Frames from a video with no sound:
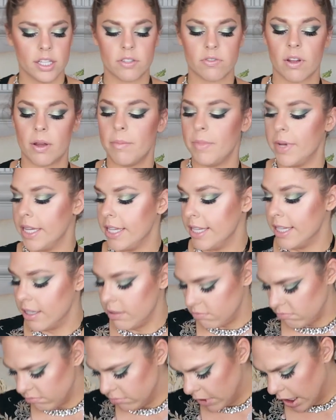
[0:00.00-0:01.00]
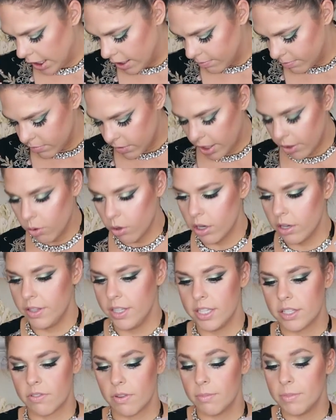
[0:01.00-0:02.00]
these from
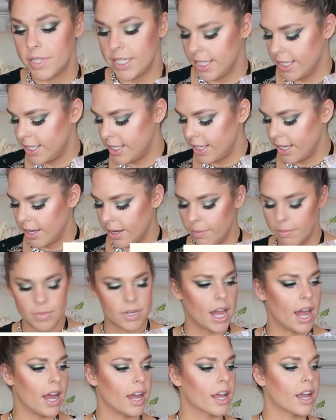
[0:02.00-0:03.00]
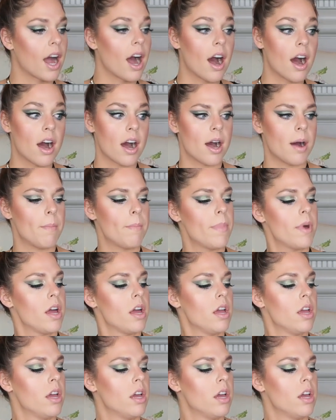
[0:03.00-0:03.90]
DCM.com.